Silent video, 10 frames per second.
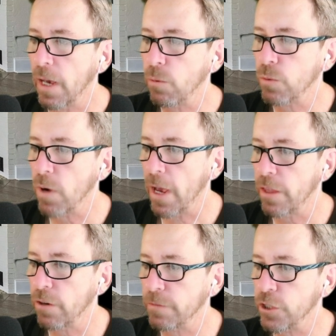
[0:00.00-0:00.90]
I would
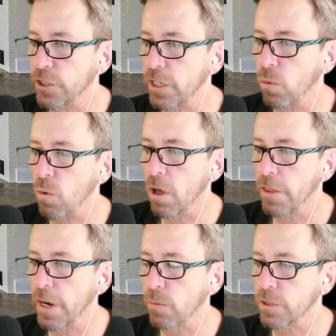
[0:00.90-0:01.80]
rather have just seen a
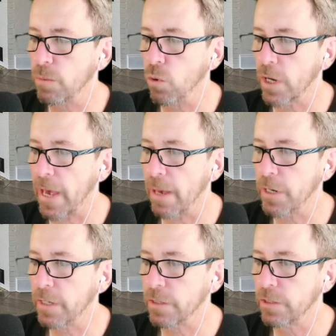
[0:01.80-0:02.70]
wall there with some more
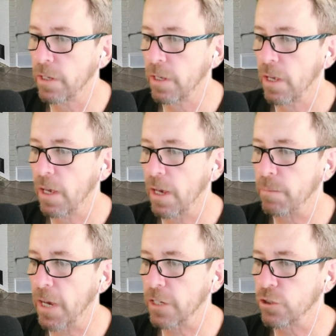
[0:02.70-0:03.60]
cabinets.
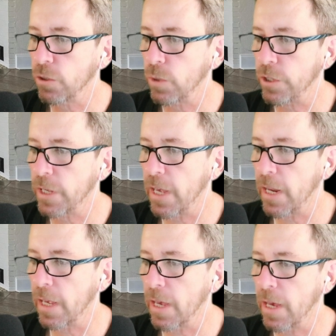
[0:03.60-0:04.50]
I'm not sure what you're
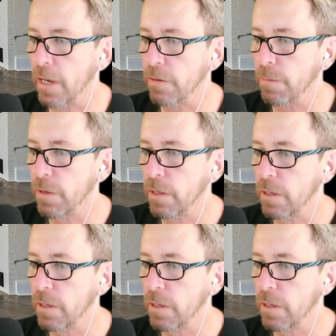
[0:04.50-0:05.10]
getting out of